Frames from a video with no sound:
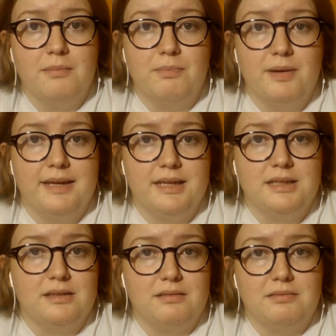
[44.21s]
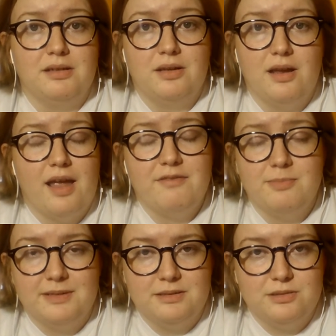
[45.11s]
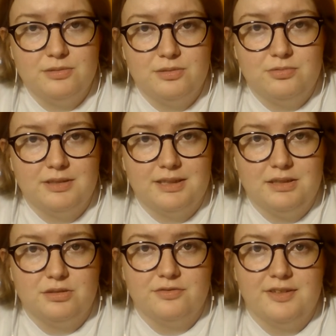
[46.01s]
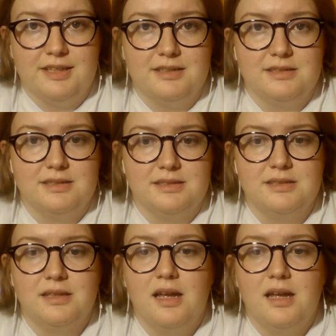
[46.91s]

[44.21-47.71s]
But, everybody knows who Ricky Gervais is.